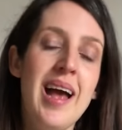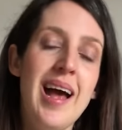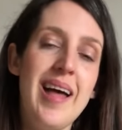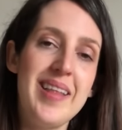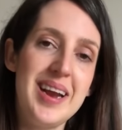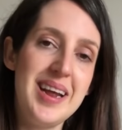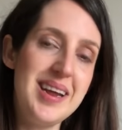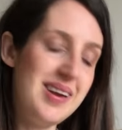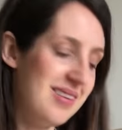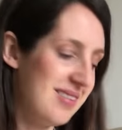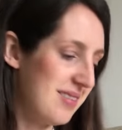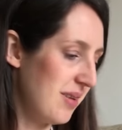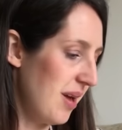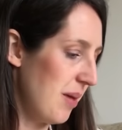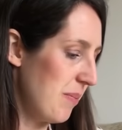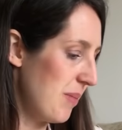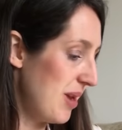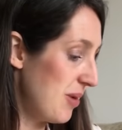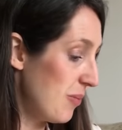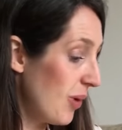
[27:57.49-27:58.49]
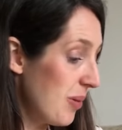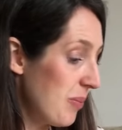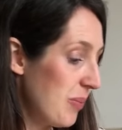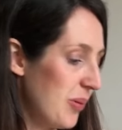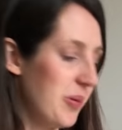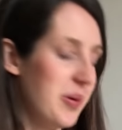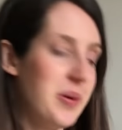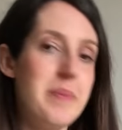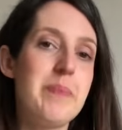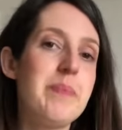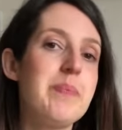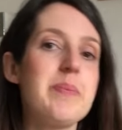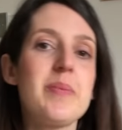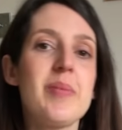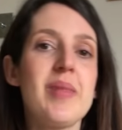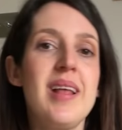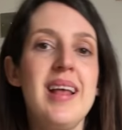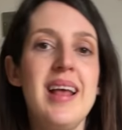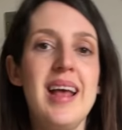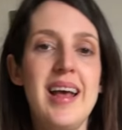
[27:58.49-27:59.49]
And then I used, I made one more
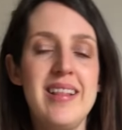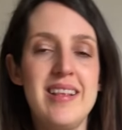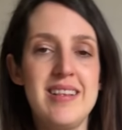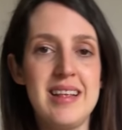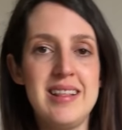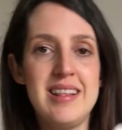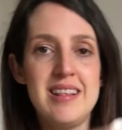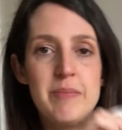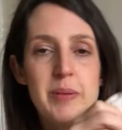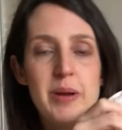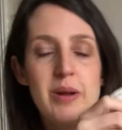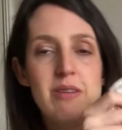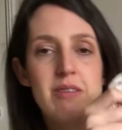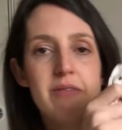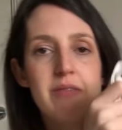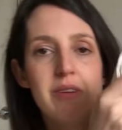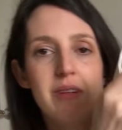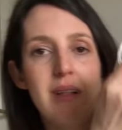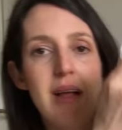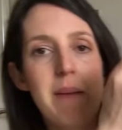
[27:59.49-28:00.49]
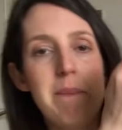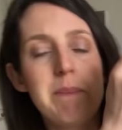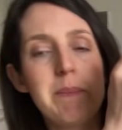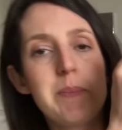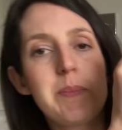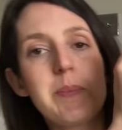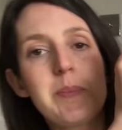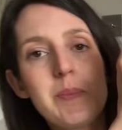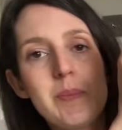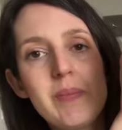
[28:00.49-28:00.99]
in this beautiful um,